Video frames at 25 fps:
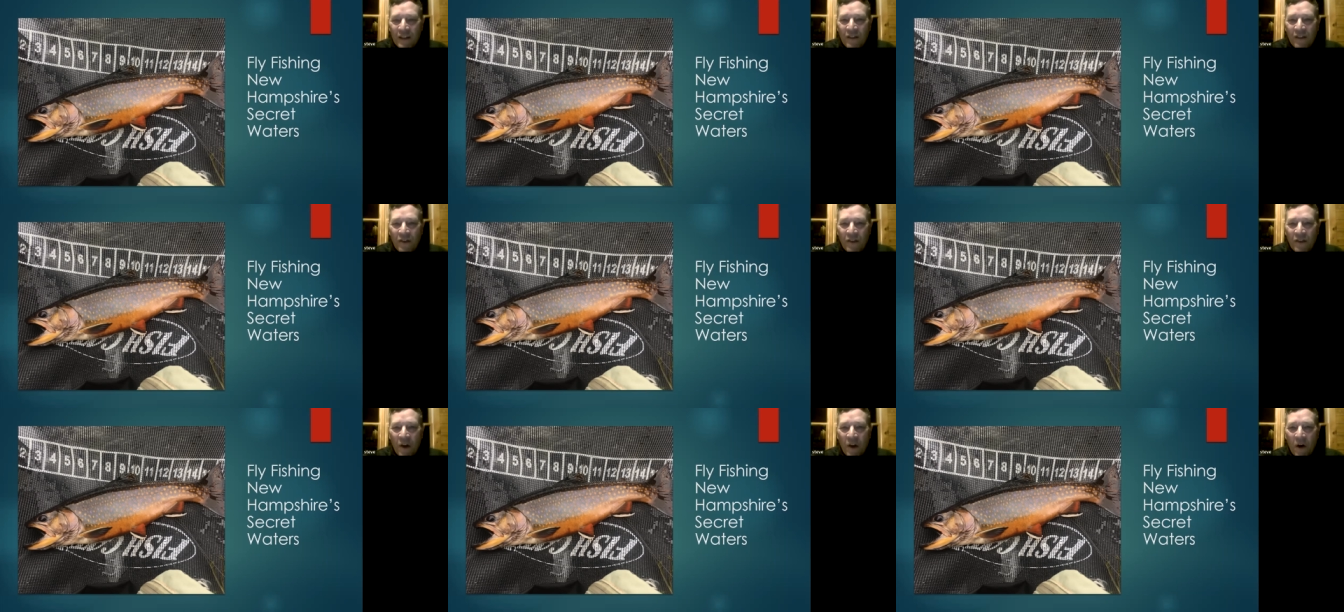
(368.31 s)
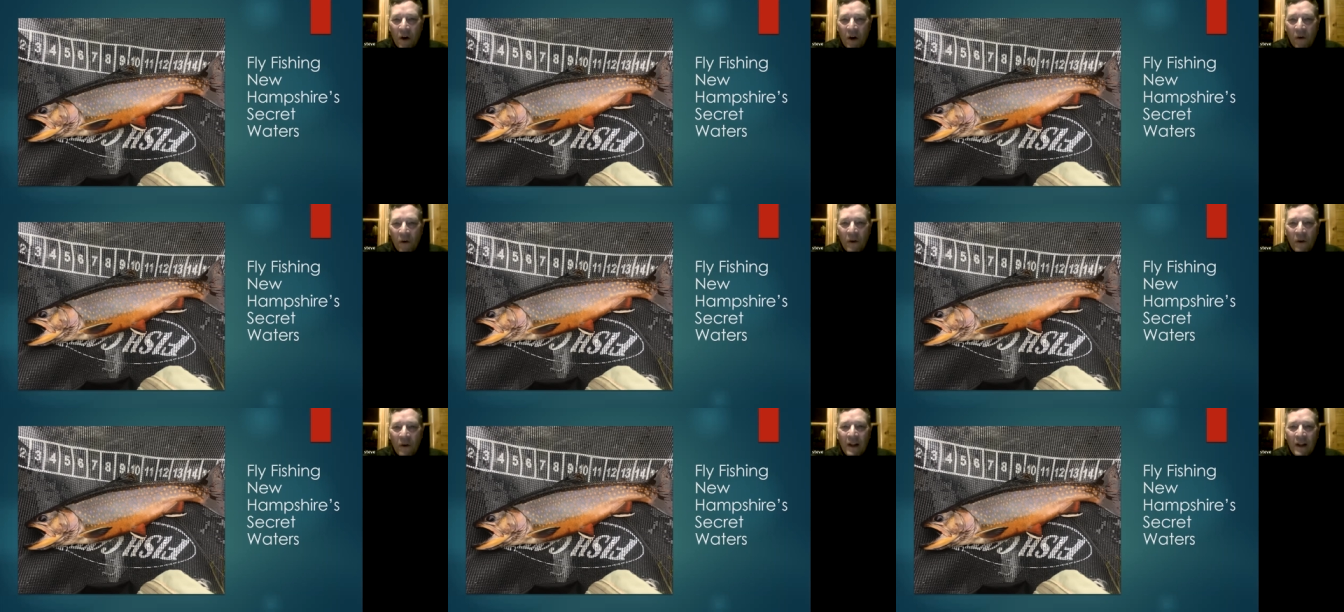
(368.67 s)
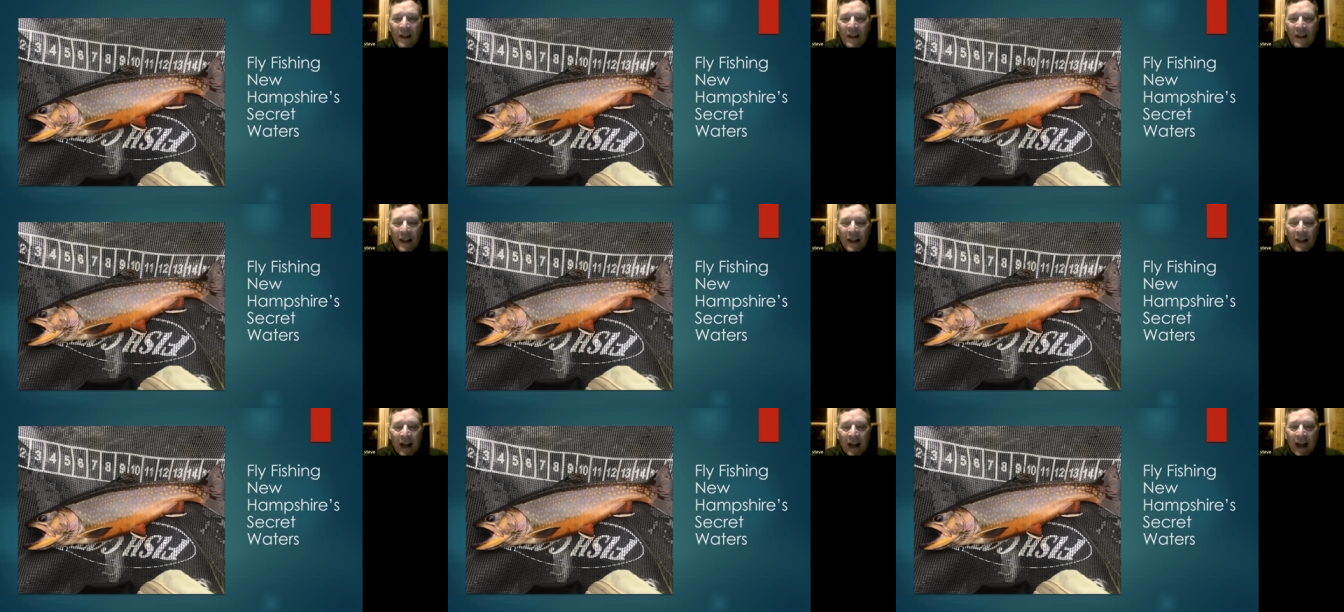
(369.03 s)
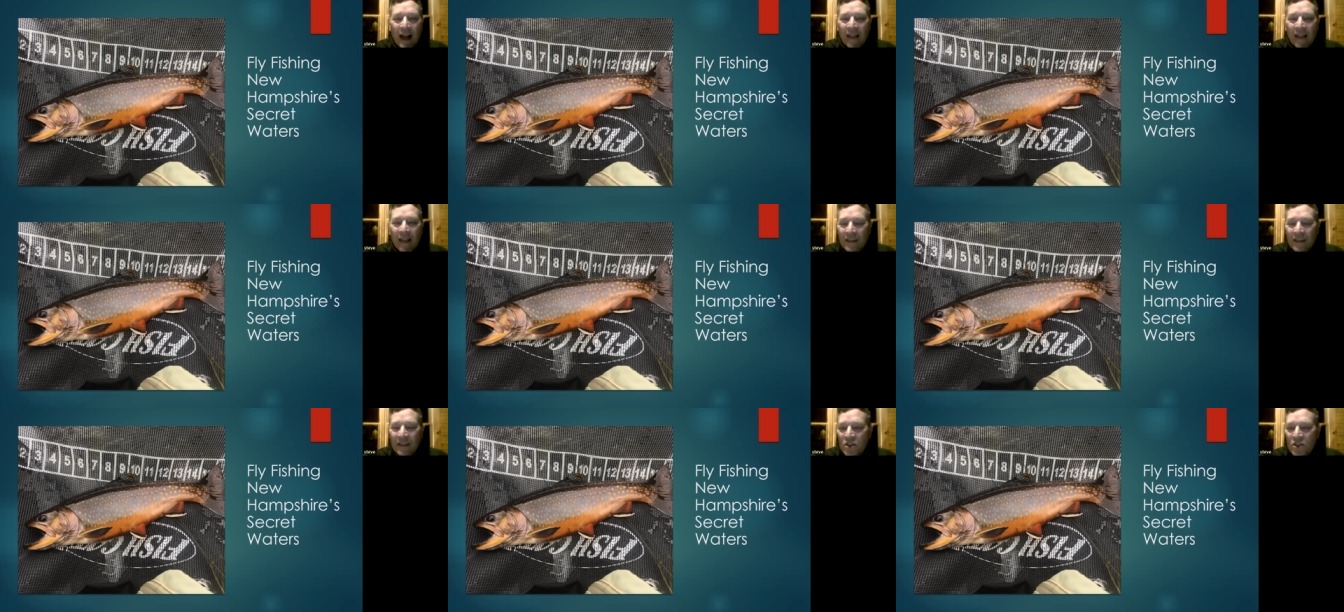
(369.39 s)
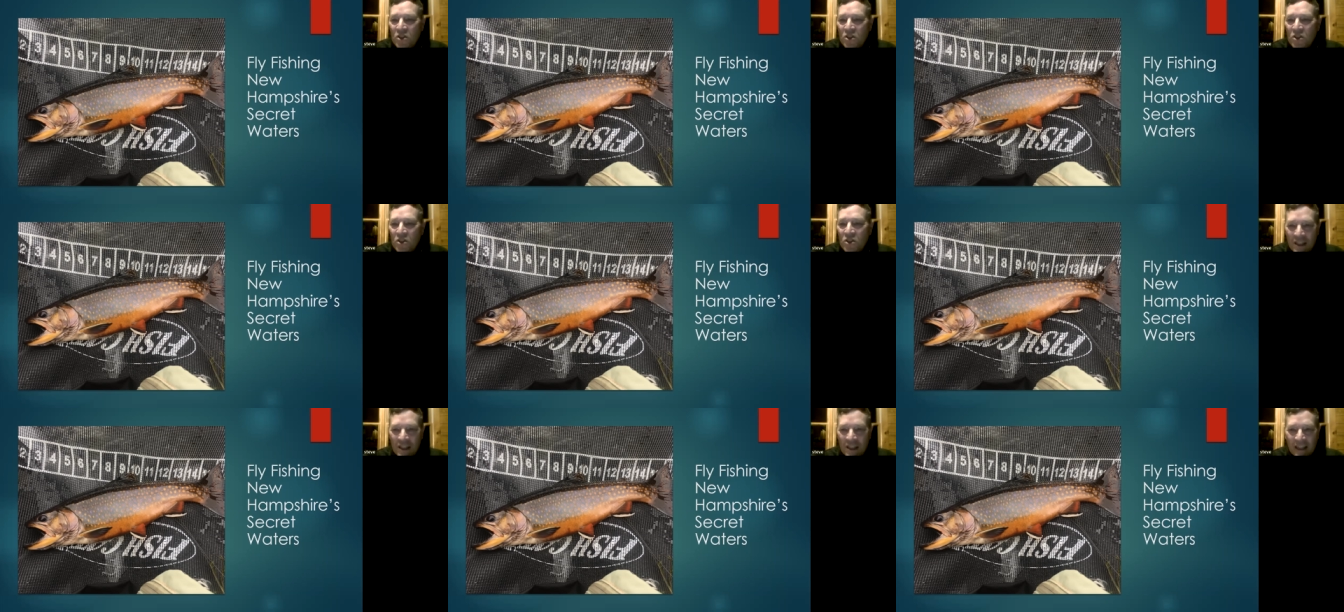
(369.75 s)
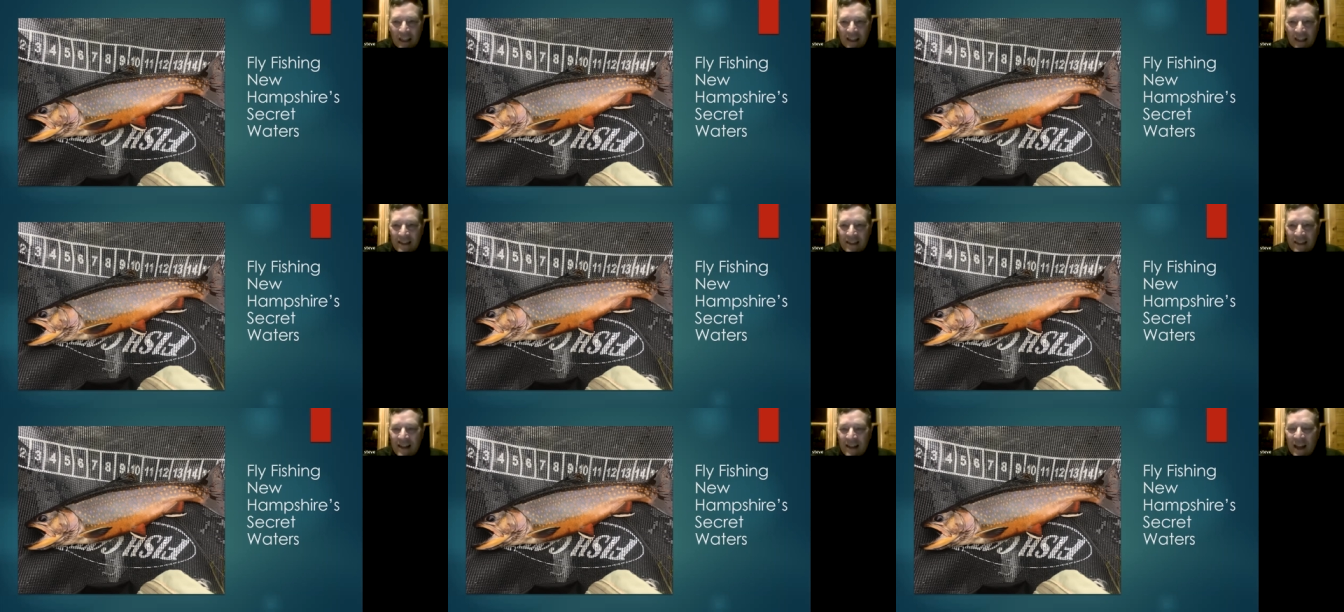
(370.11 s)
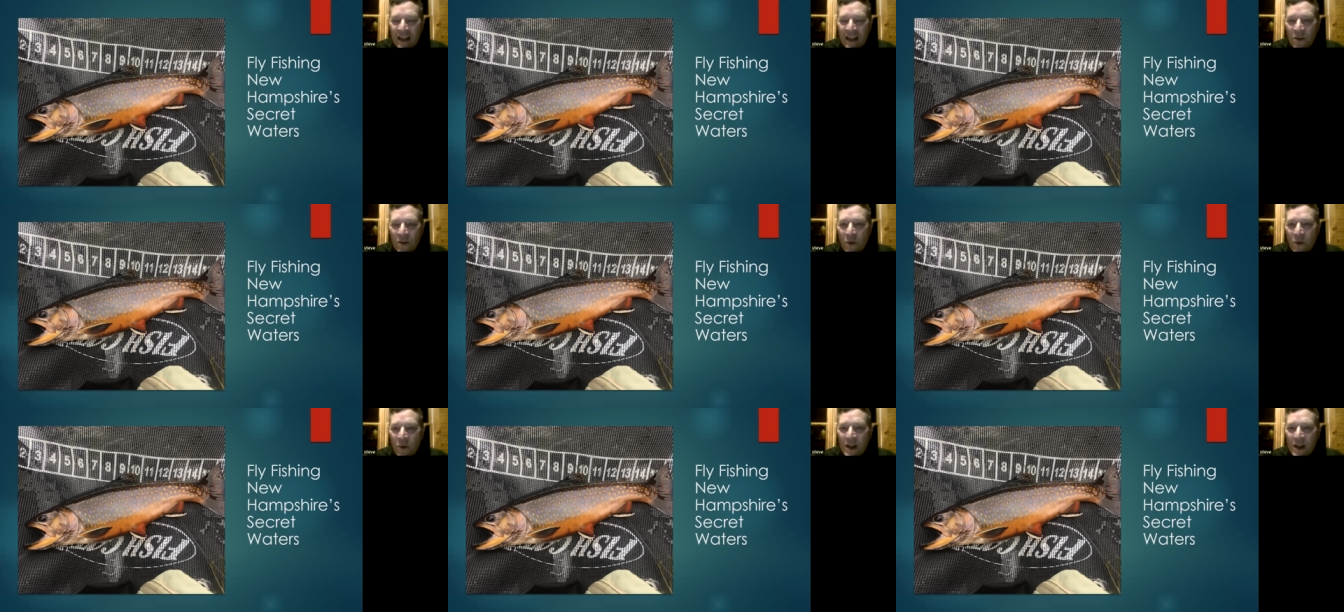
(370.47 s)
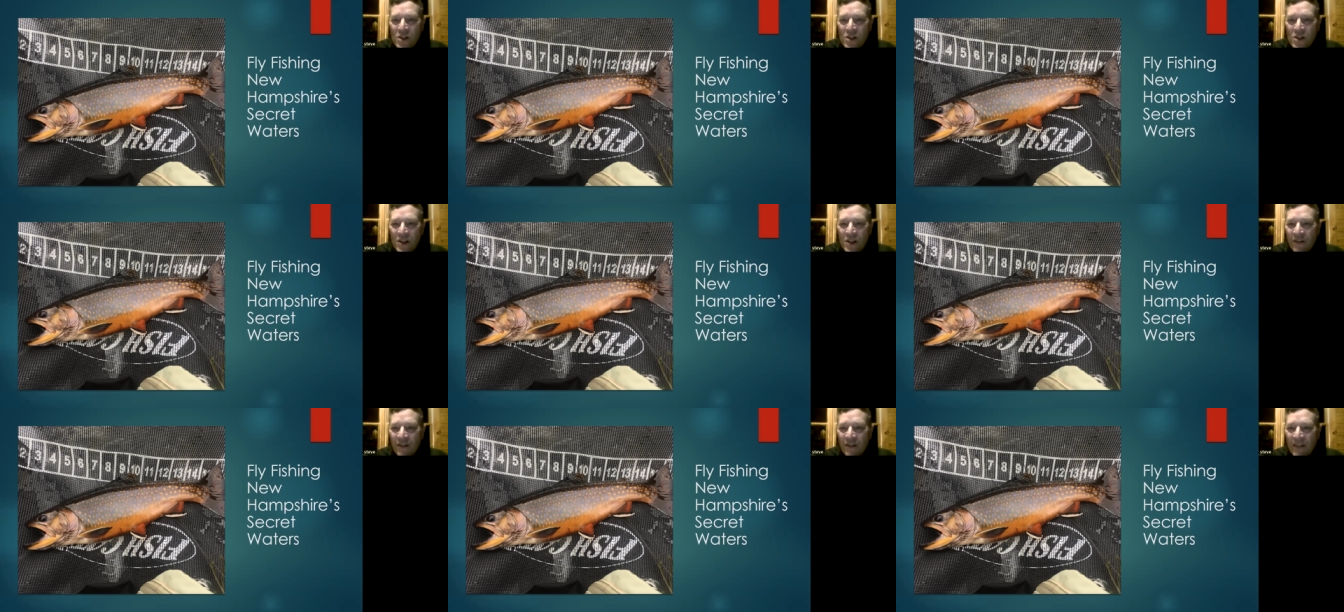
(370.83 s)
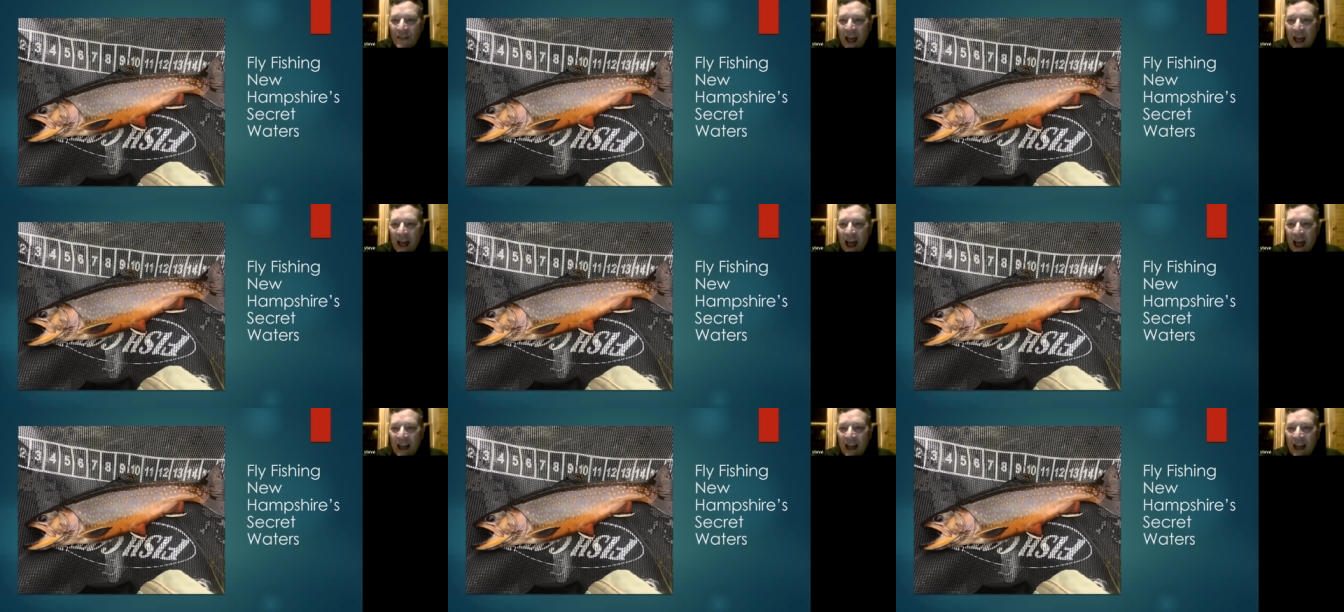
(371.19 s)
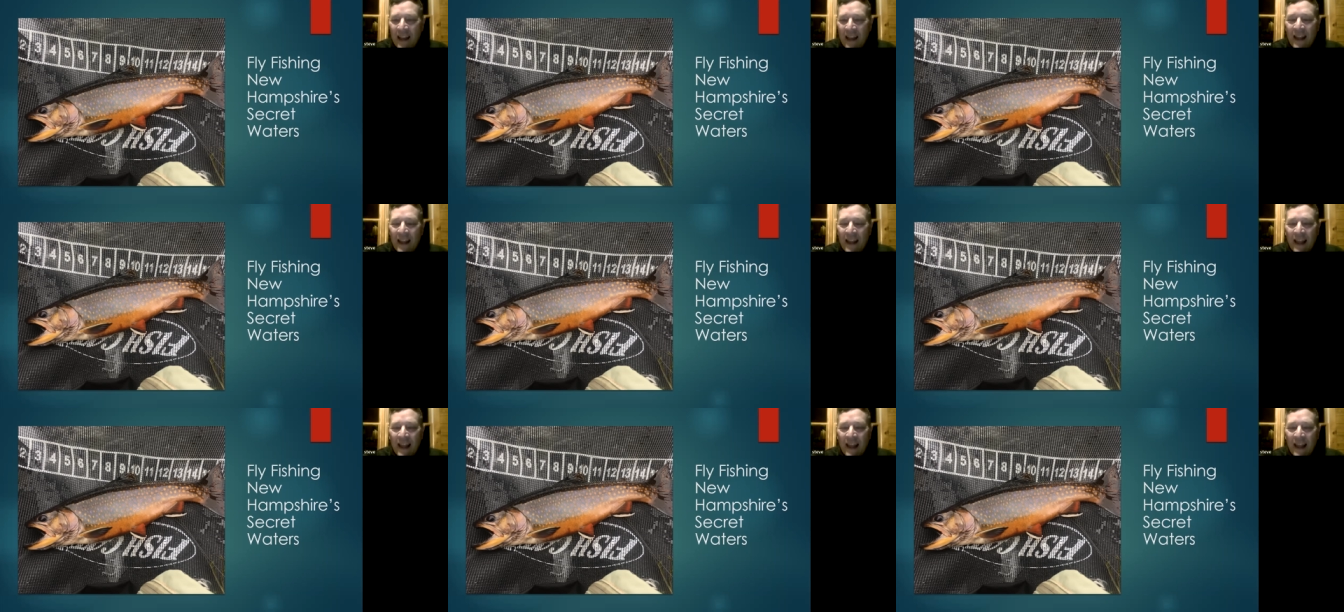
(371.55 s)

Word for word: So uh, this is just an extenuation of that.